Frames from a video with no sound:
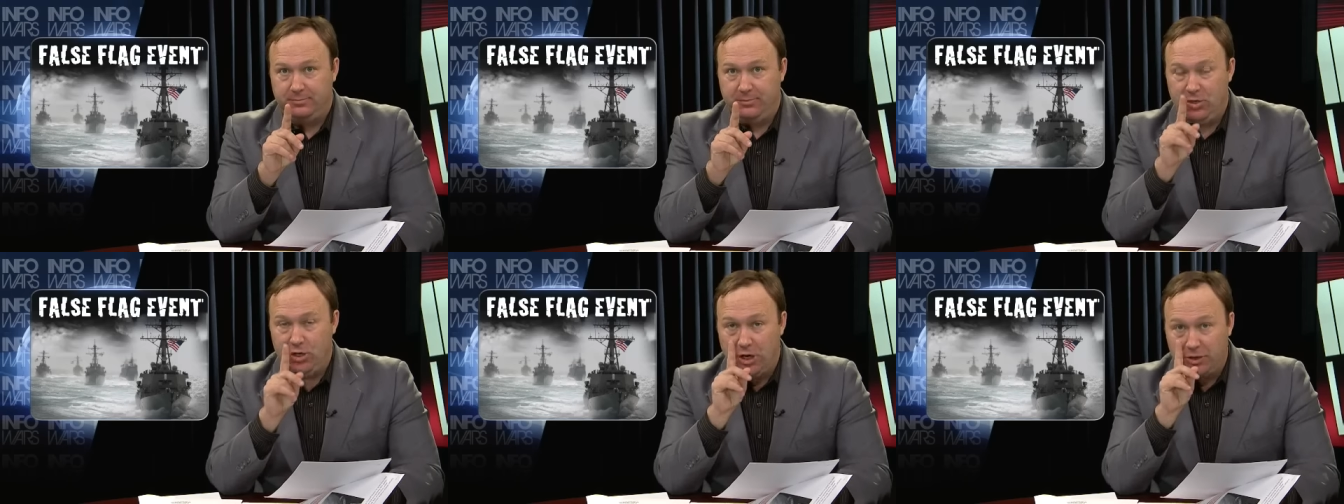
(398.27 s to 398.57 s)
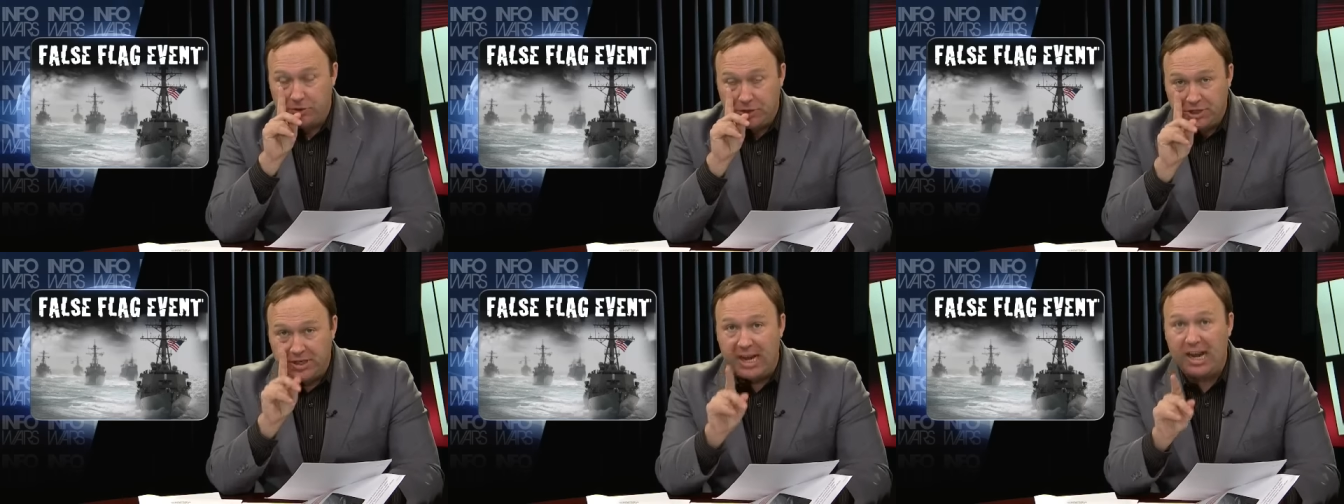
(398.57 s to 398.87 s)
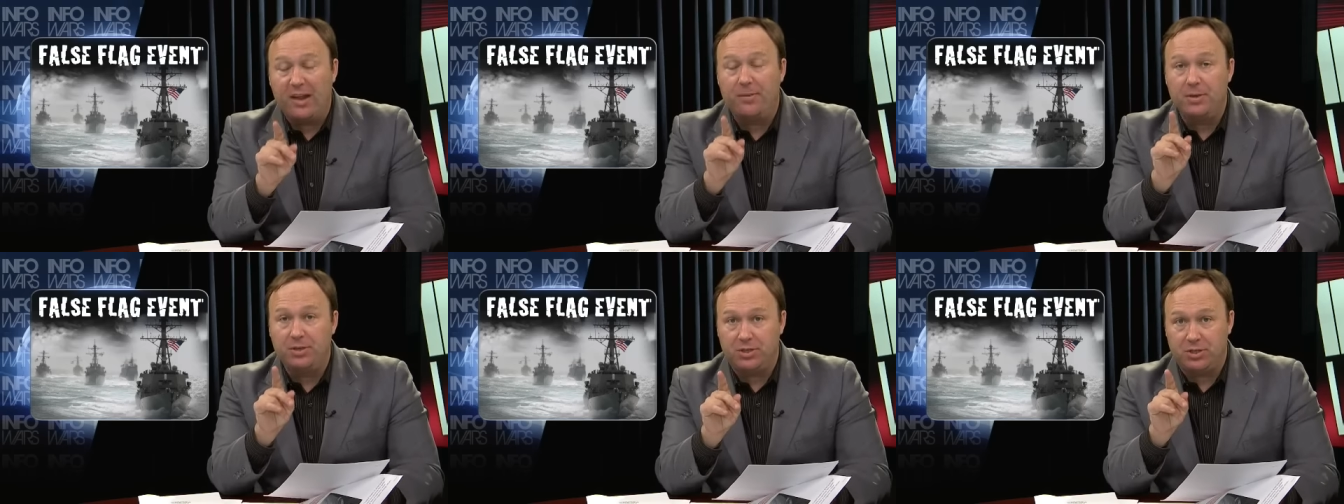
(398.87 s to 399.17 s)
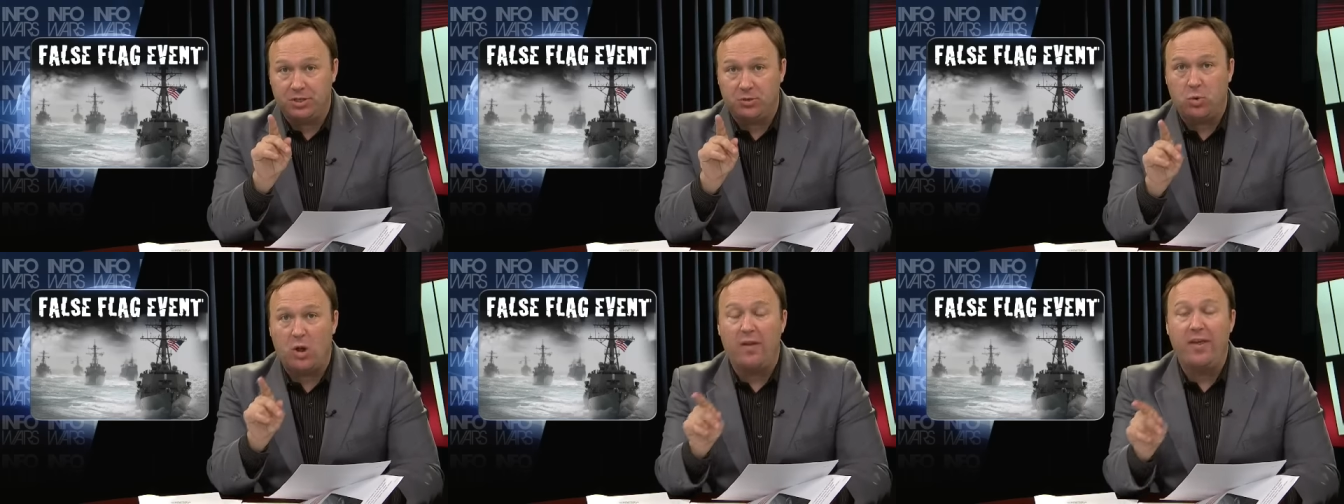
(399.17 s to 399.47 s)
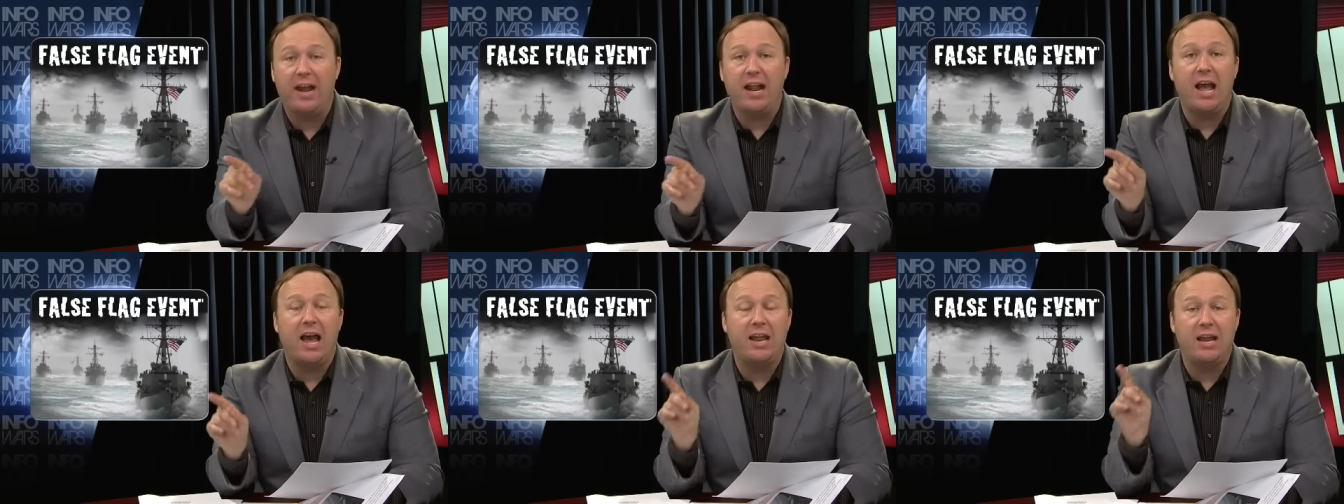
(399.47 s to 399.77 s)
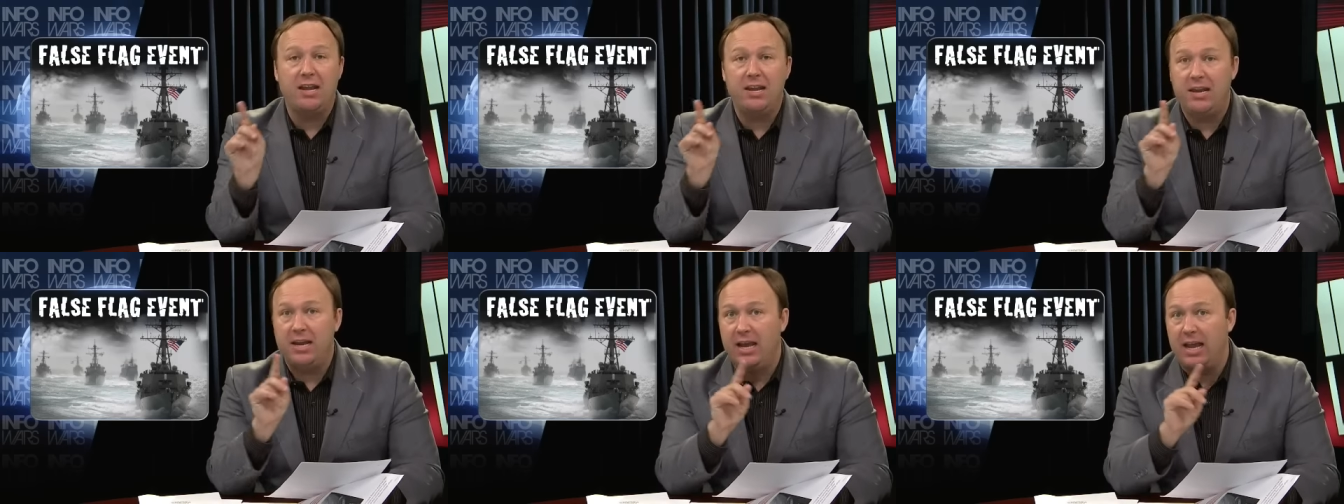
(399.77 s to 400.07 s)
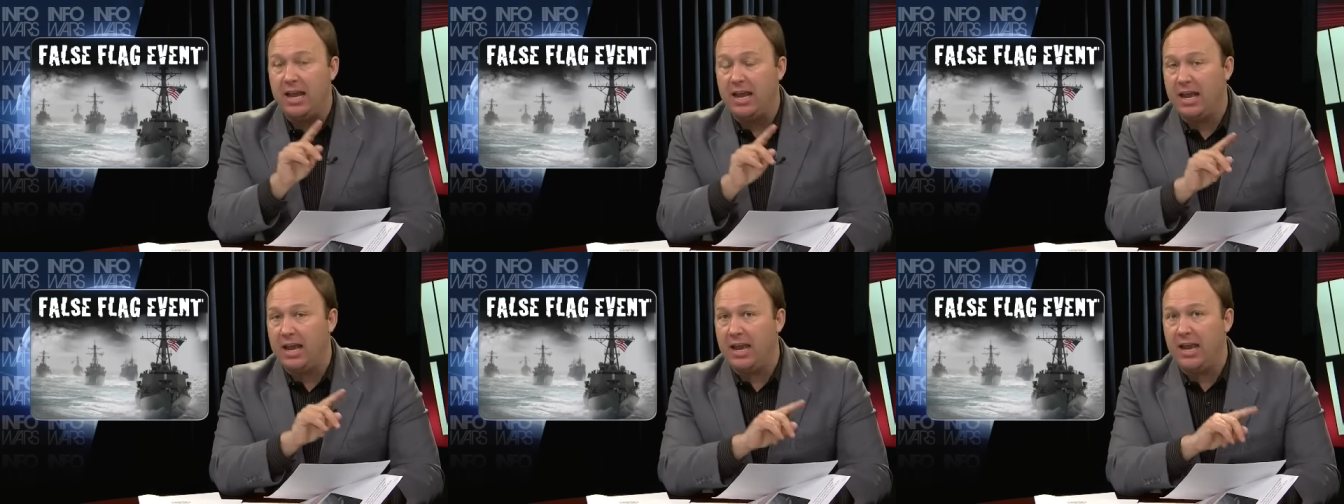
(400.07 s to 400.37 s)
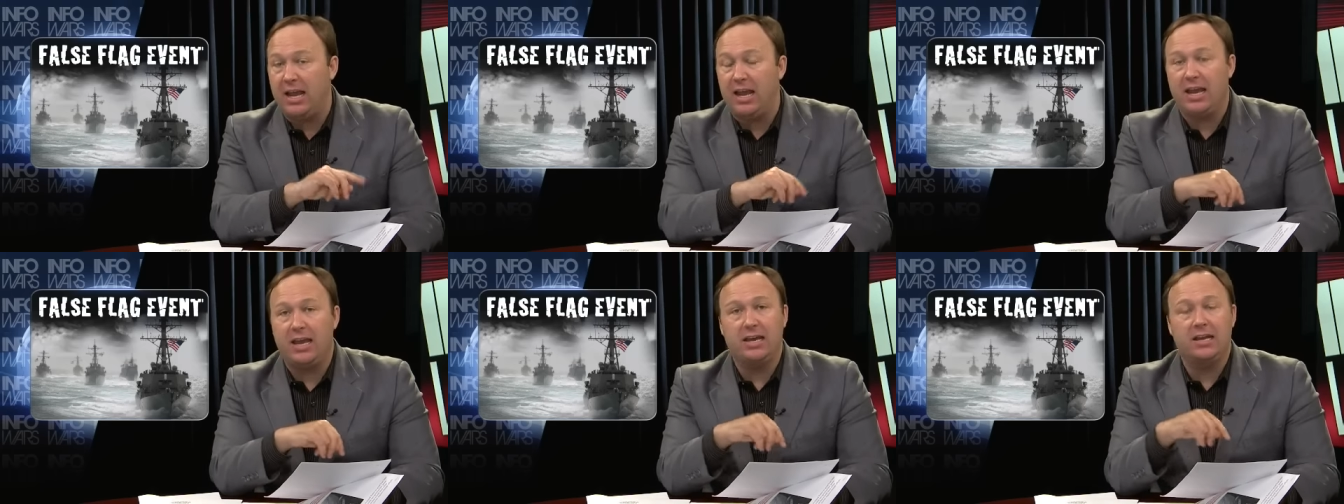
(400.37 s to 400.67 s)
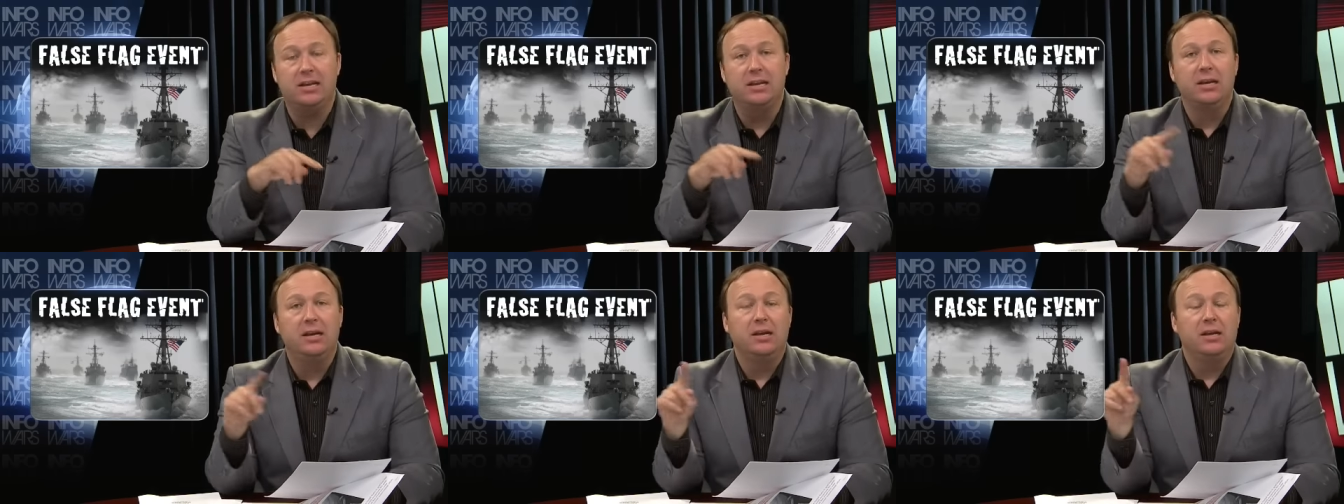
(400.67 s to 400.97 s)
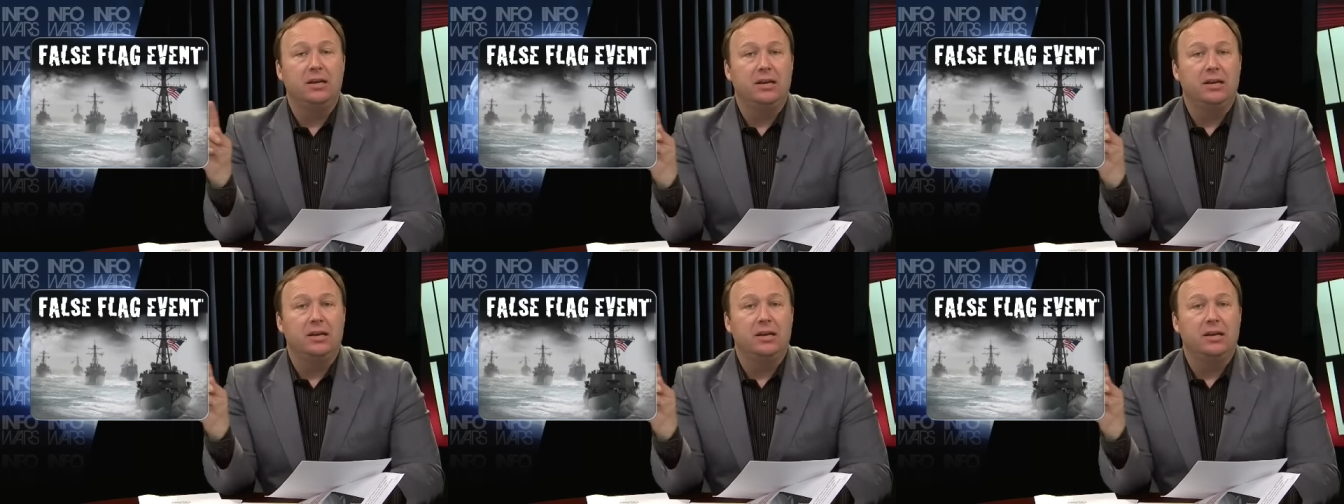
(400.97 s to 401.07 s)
You understand? This is why they got NDAA and,